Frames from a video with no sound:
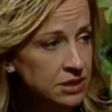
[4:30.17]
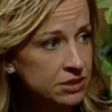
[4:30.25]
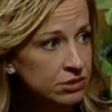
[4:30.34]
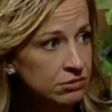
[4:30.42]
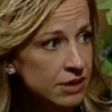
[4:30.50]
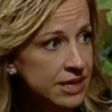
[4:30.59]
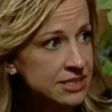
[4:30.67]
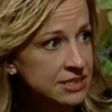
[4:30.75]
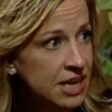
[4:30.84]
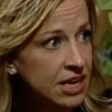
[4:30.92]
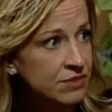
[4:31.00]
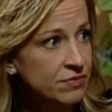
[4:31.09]
in the right
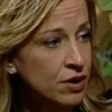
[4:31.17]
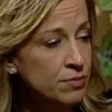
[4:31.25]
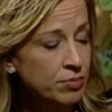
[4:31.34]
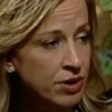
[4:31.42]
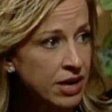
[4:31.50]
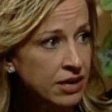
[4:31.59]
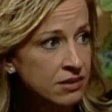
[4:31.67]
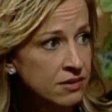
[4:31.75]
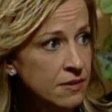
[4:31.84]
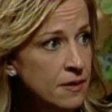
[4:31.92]
side of our brain.